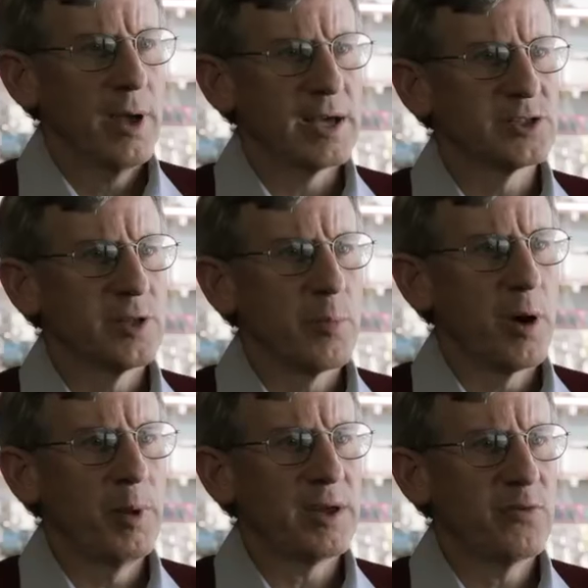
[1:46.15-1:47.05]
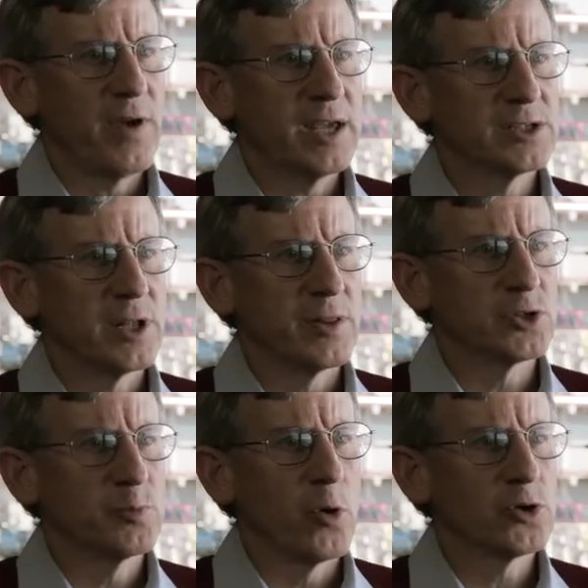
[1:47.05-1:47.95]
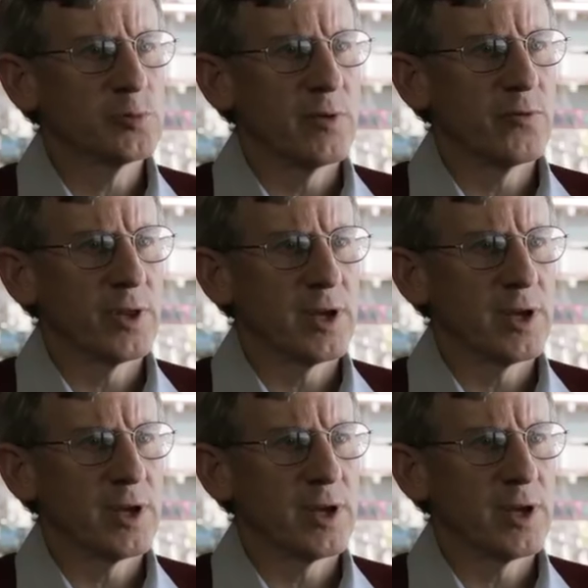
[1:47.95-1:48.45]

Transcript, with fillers: as the public face and the spokesman for the